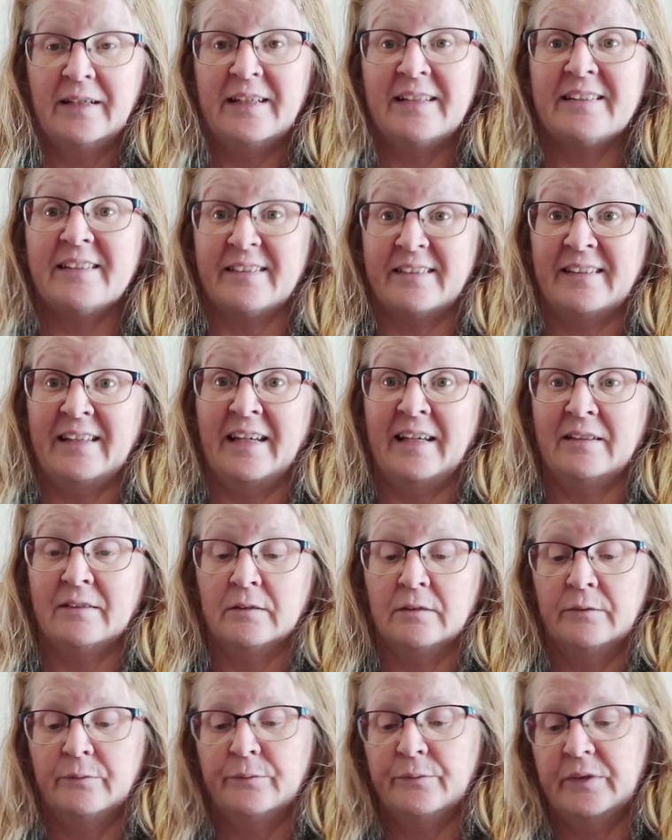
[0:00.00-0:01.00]
It's a snail.
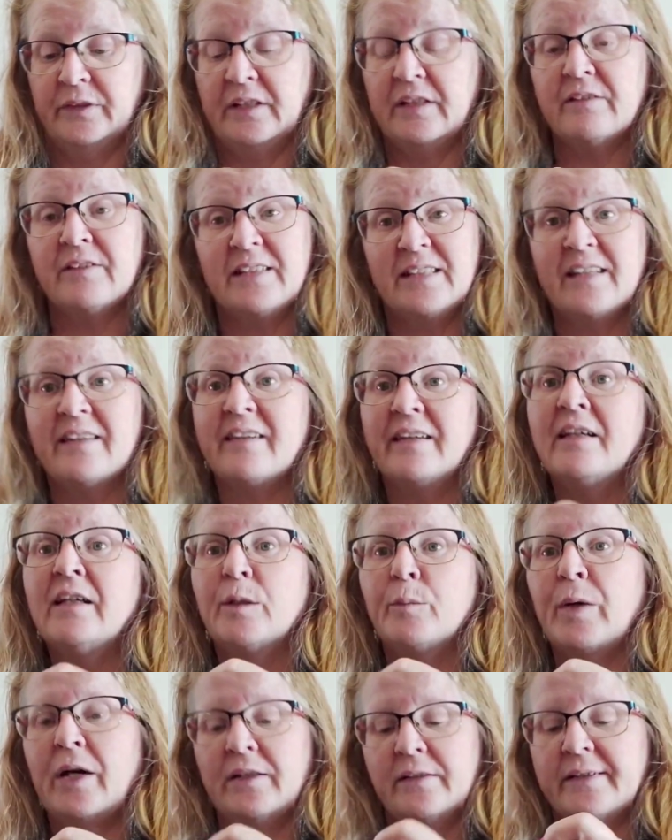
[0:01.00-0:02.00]
There is a thing
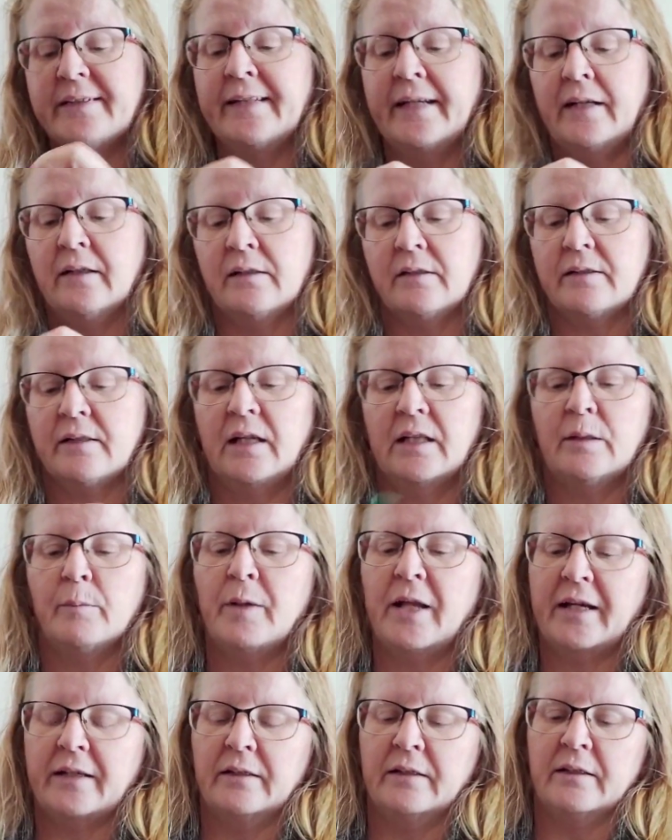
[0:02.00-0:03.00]
about snails and the
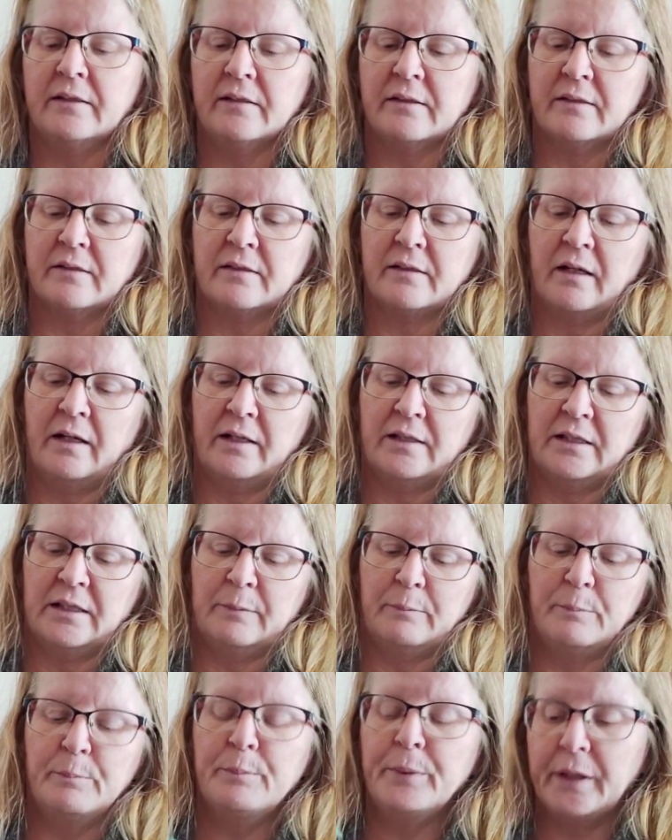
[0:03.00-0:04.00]
Black Needle
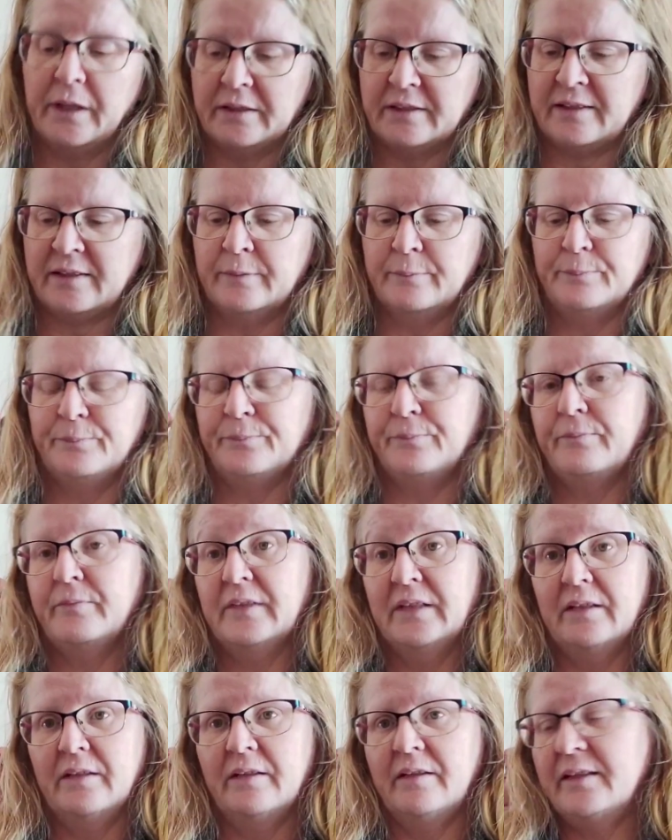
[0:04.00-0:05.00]
Society, but
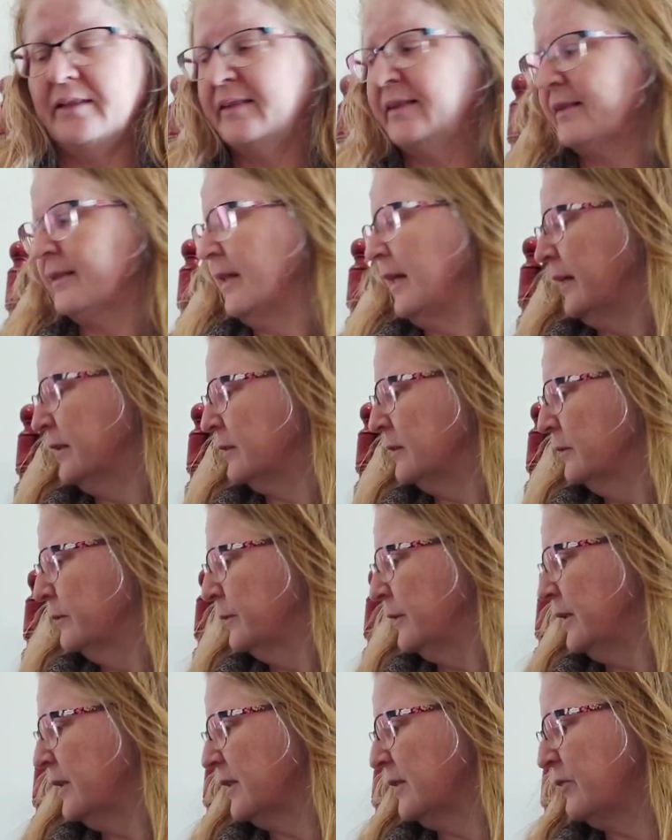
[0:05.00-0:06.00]
this snail
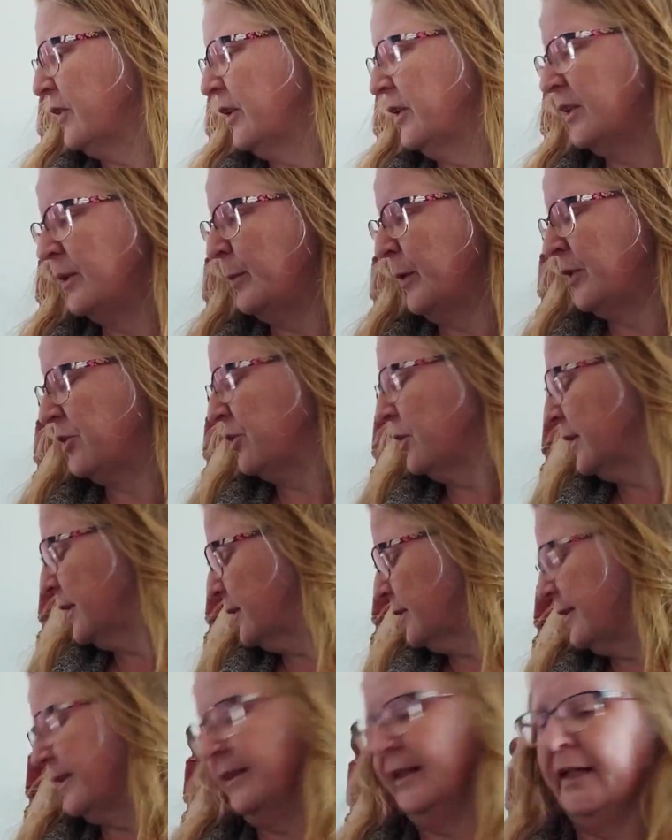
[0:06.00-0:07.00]
is a very special
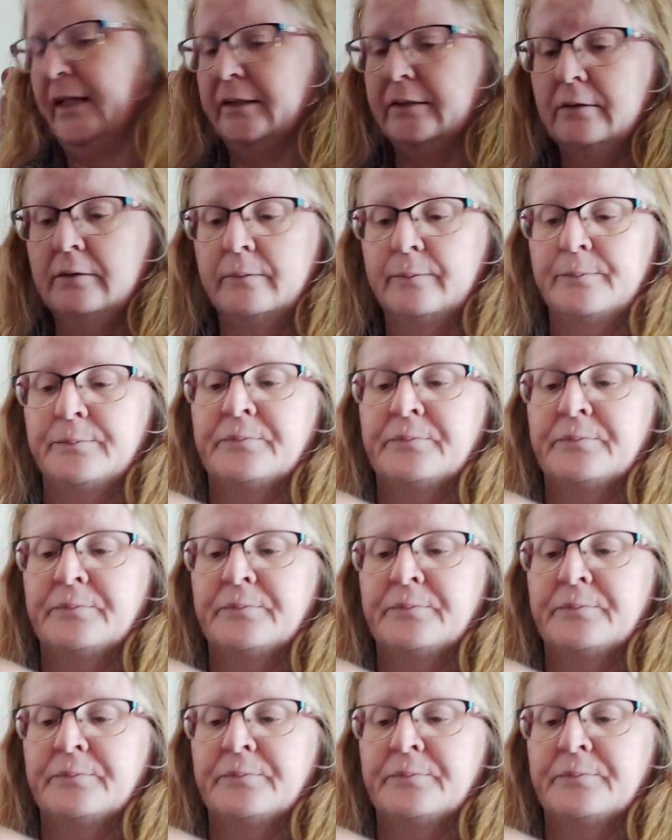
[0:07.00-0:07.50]
little snail.